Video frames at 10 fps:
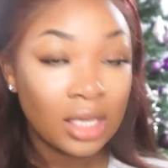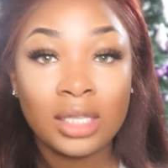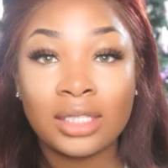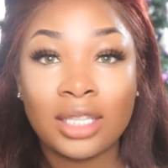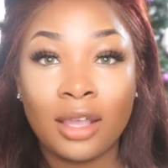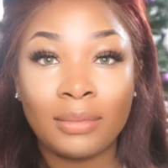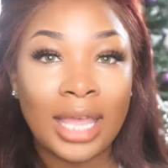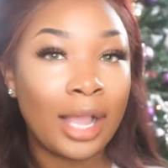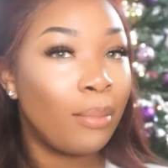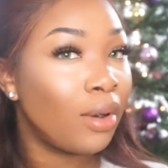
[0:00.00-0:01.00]
some
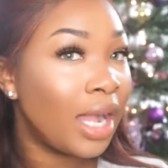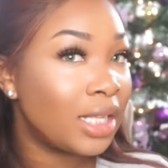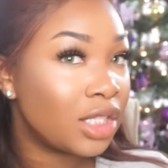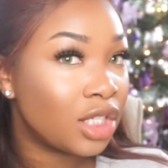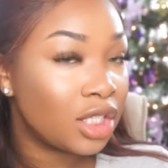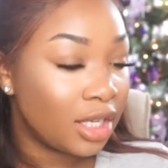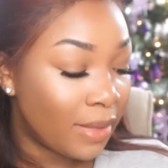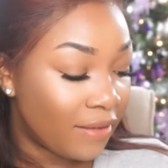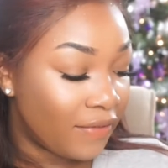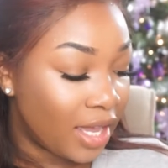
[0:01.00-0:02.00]
like bronzer to
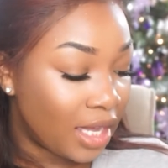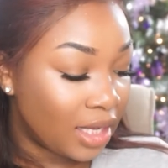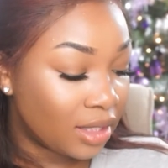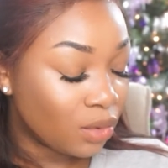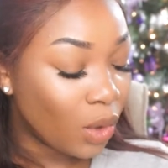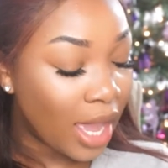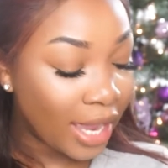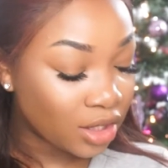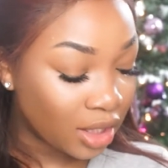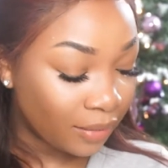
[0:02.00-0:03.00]
my face. Well,
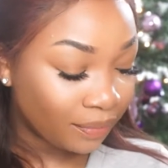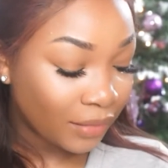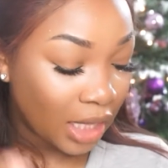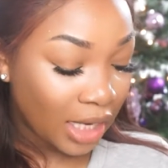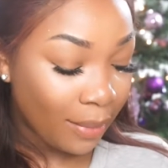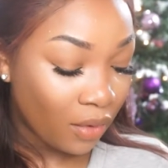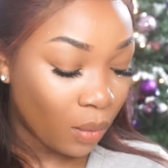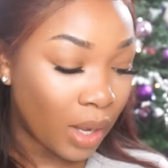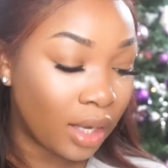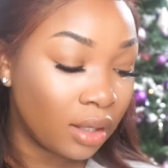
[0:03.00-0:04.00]
actually, let me
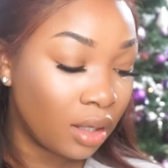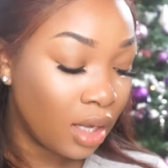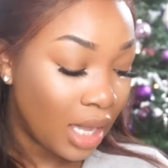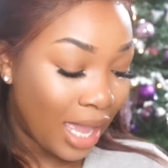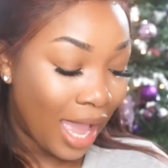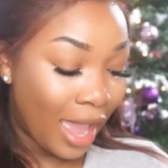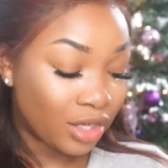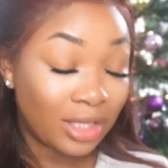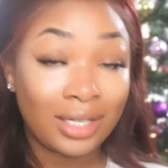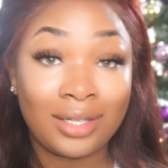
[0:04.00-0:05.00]
rewind. I
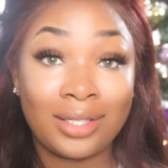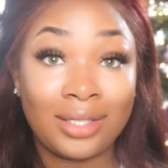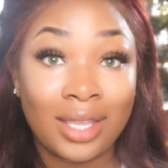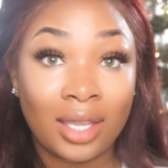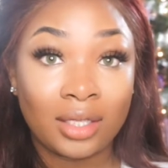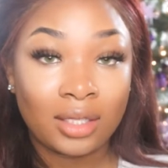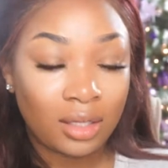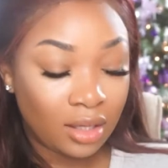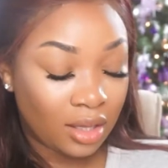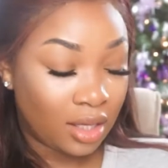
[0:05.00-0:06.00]
actually need to set
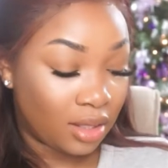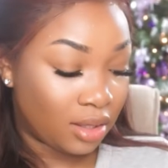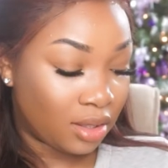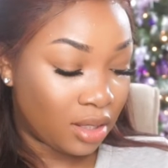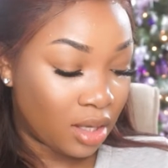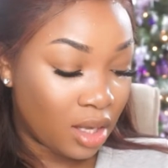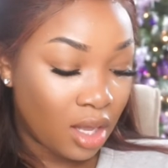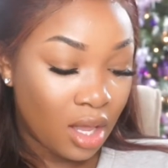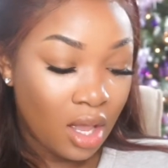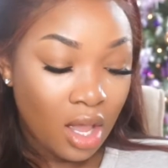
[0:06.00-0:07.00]
this.
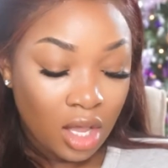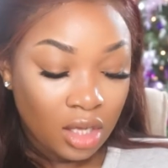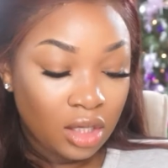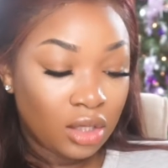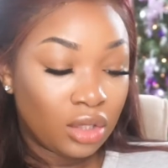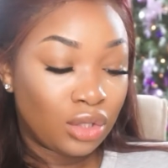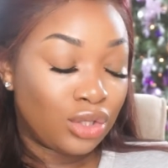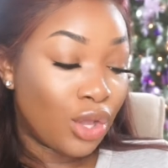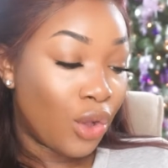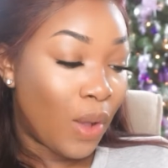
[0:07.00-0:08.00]

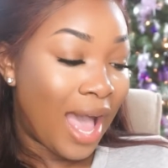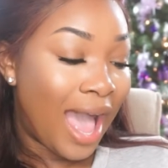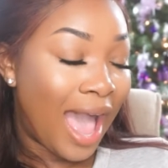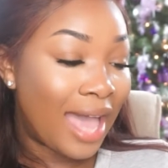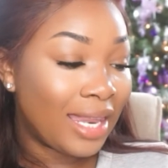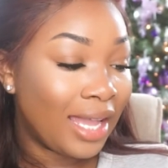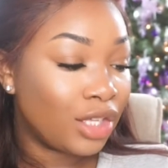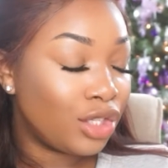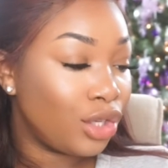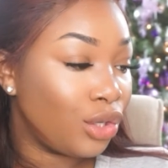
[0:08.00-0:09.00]
So I
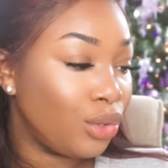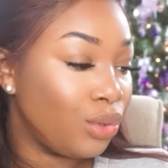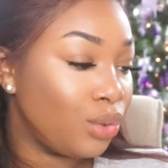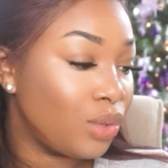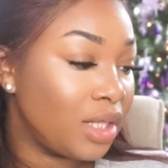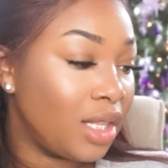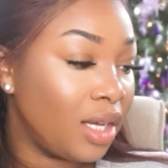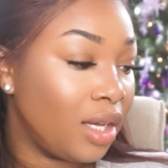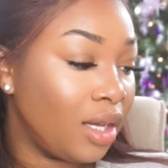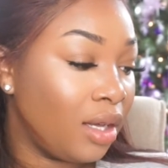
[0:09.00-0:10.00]
like to use
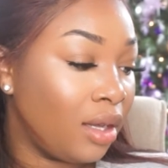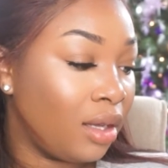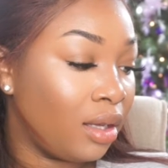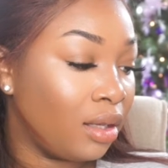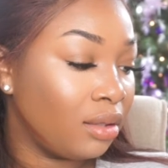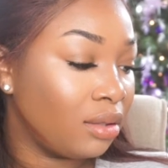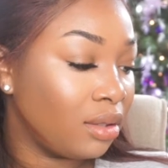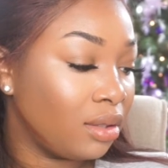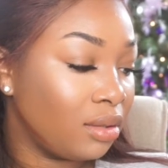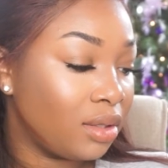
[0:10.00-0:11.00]
the,
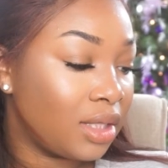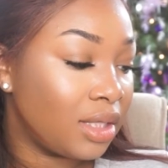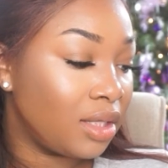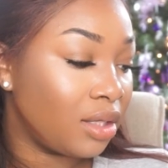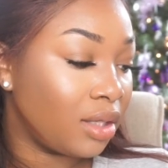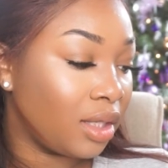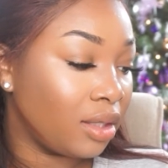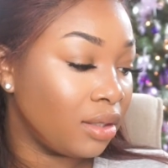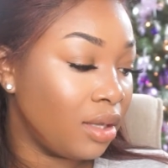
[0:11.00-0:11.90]
oh, this is dirty.